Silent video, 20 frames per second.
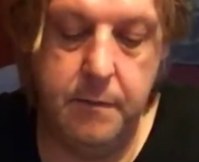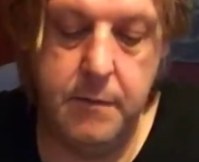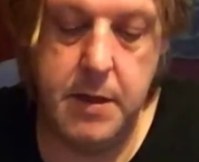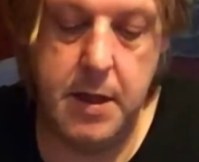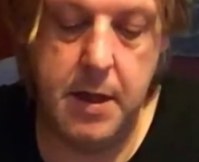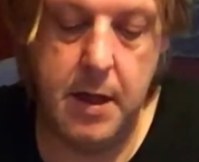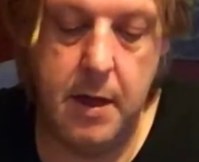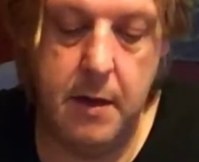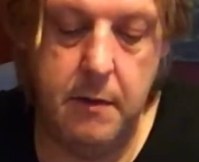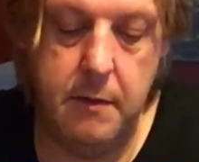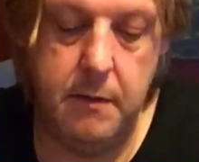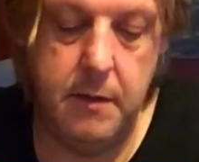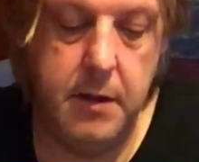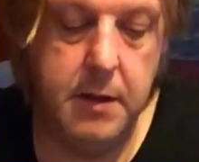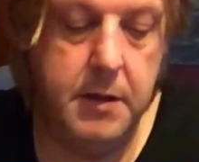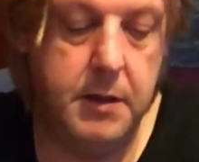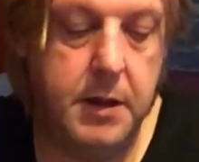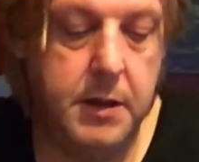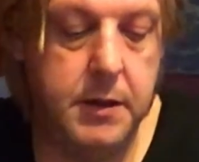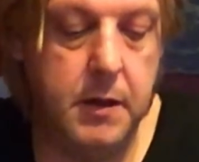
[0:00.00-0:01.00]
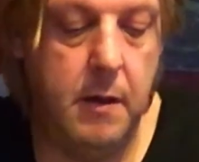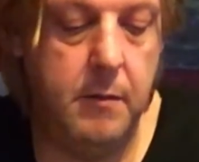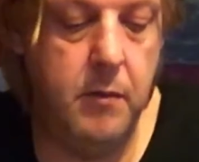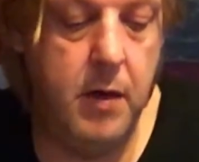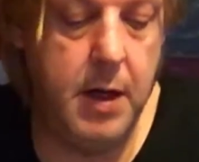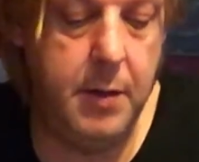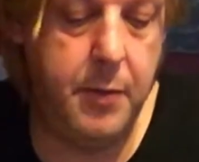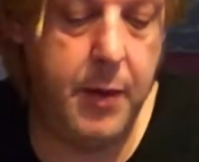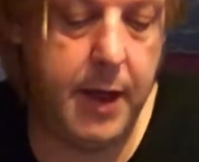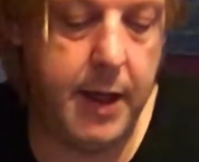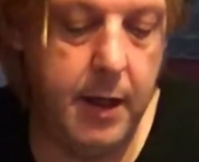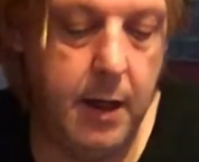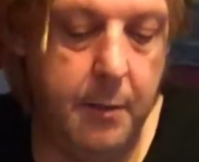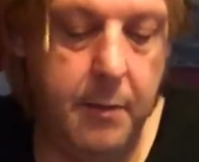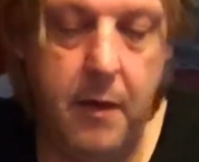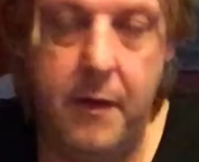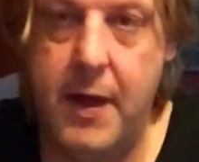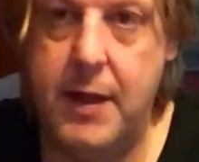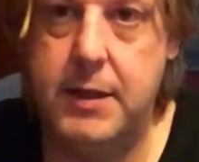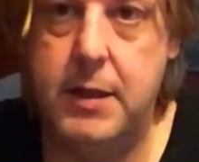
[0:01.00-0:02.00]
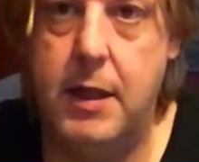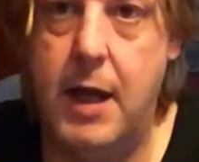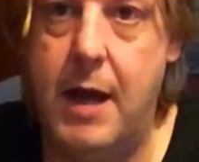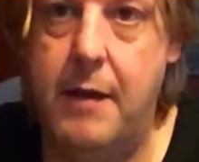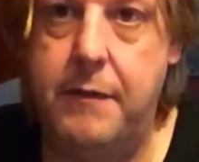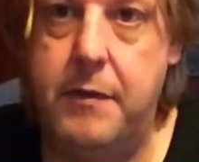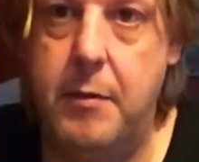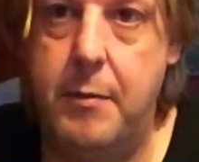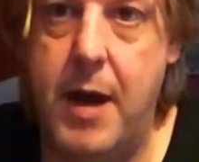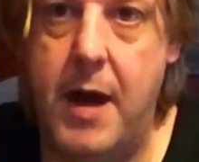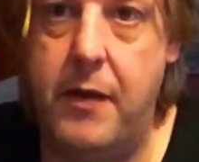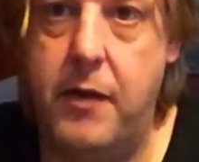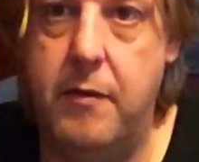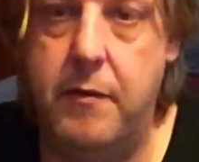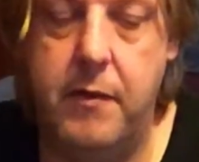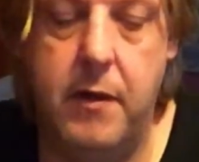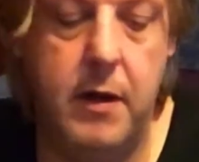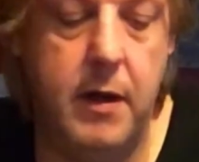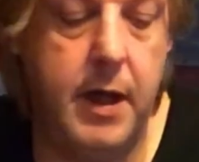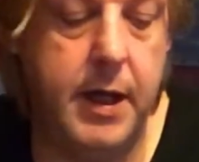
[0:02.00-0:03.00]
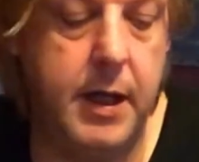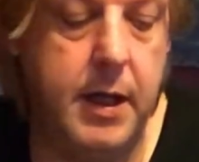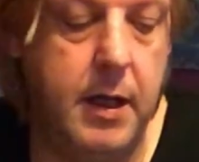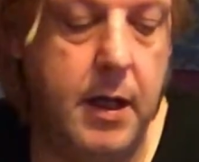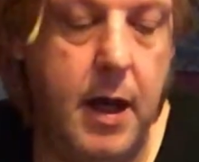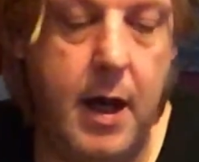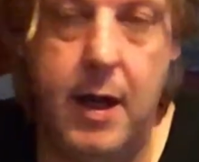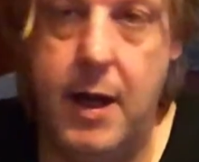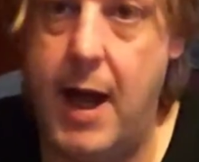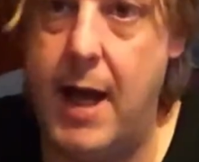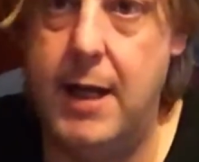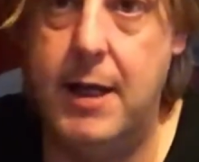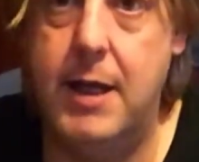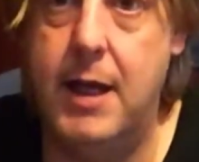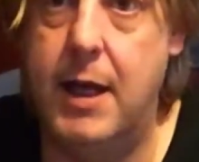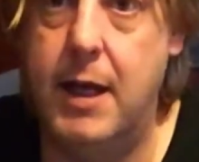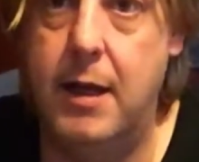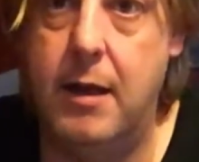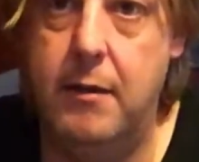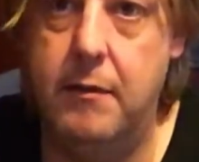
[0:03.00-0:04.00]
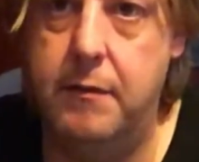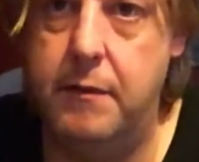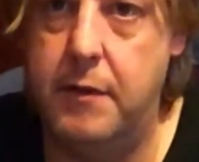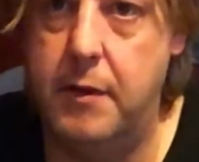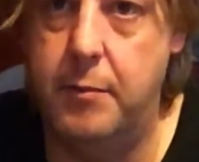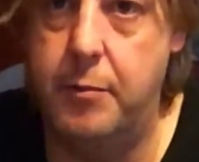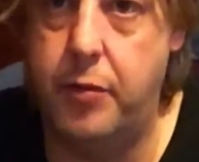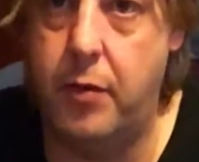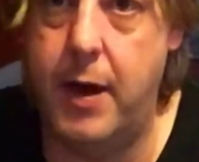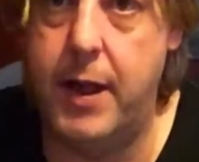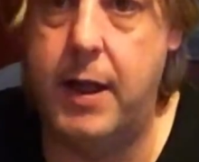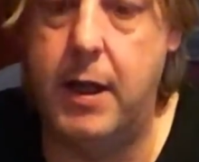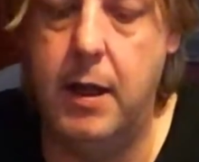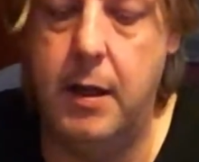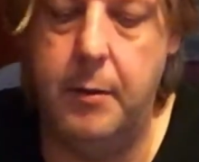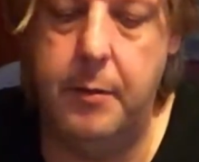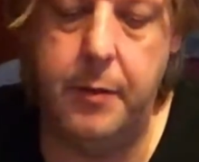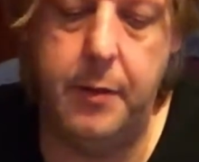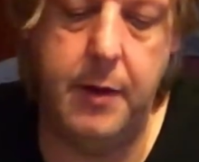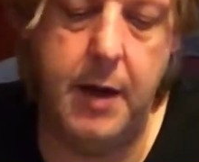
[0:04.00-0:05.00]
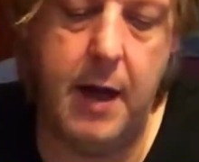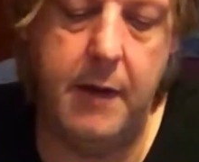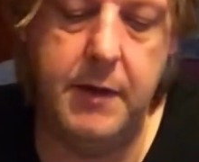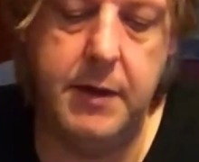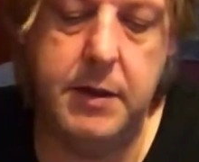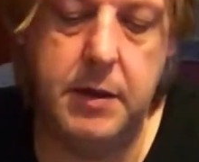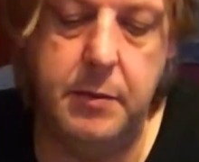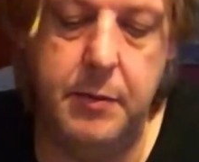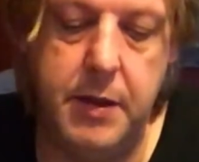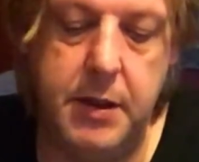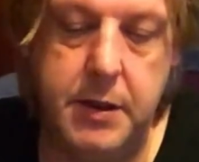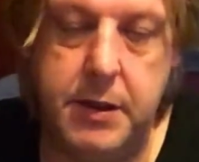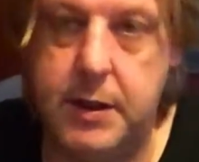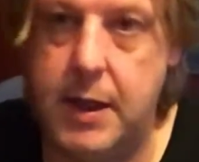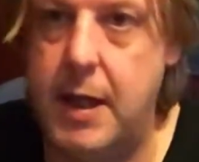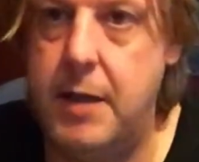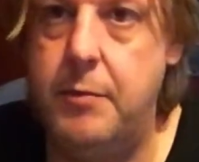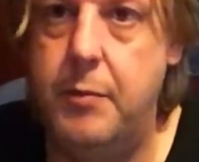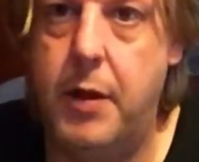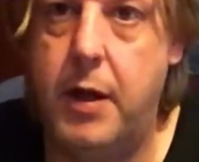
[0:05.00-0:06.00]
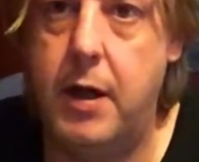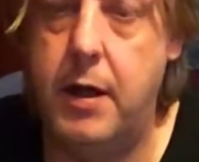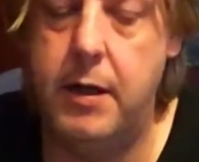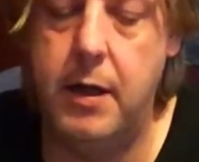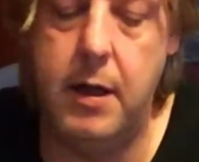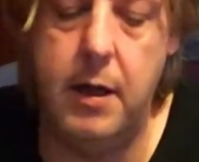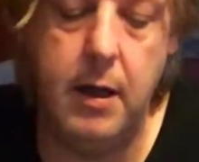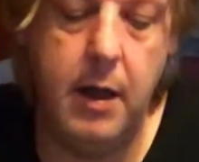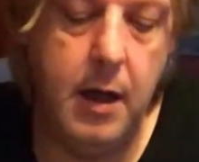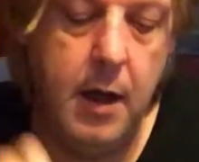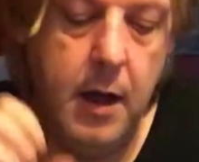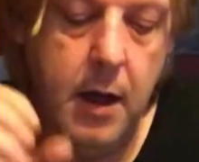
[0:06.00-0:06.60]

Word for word: You know, because I'm really picking up that that's an aftermath of an ending of a breakup. Now, this could be the same partner,